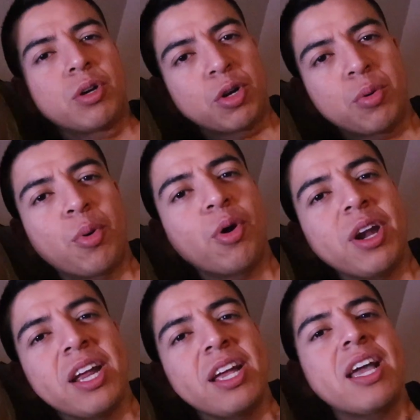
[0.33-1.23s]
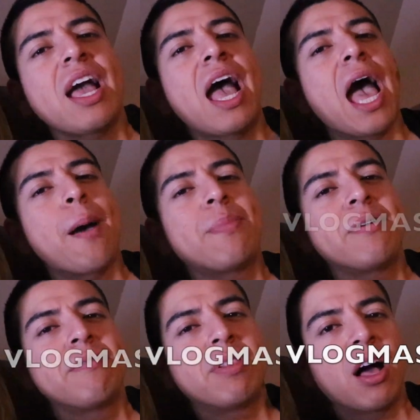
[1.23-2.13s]
Good morning.
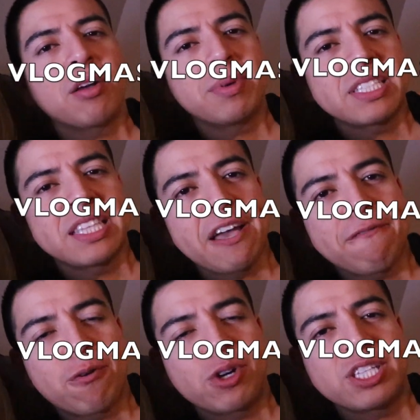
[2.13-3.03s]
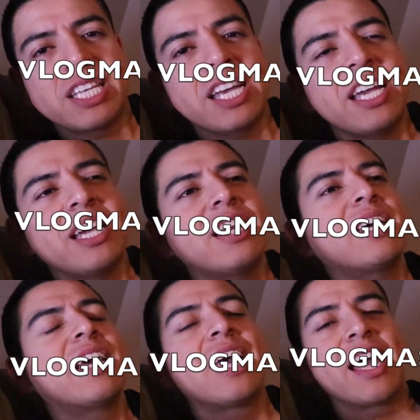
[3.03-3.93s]
Happy Vlogmas Day
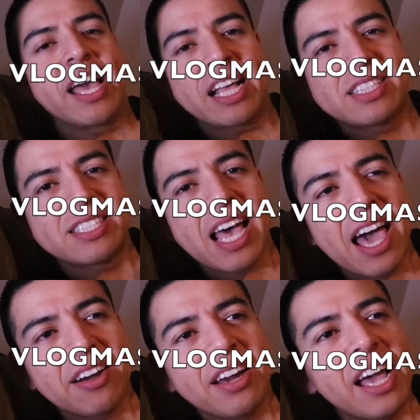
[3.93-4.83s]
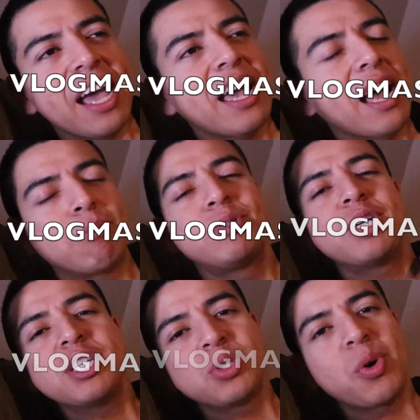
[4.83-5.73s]
14. It's Saturday. I'm
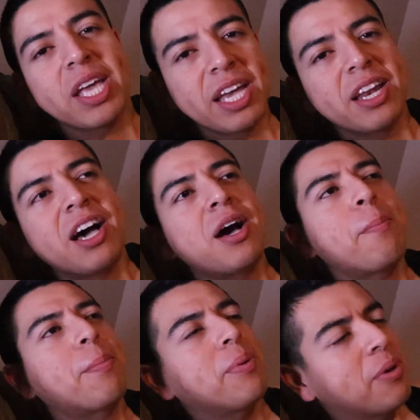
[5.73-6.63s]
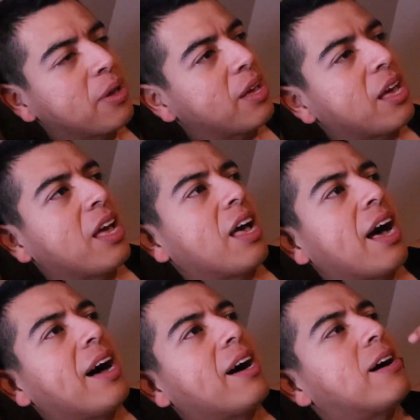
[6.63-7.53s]
just waking up.
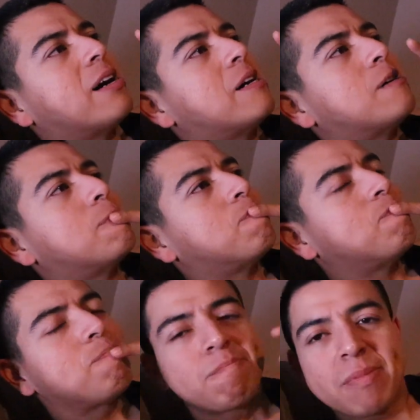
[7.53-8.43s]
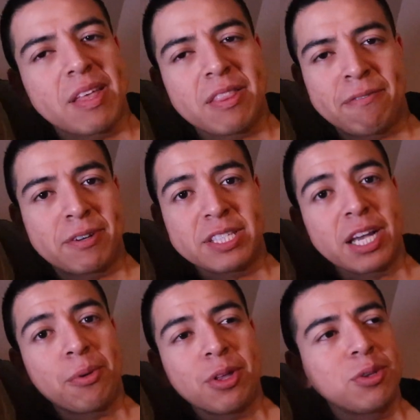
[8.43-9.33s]
Um, the first
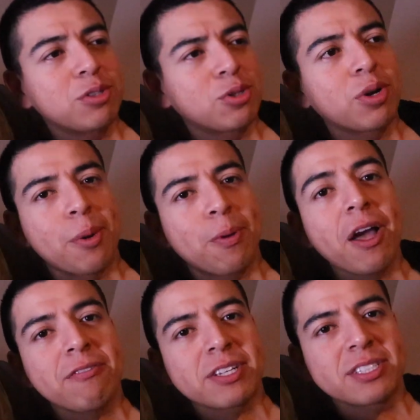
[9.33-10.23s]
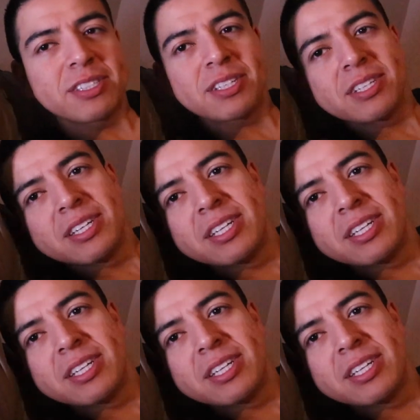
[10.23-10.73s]
thing I want to do is go get breakfast.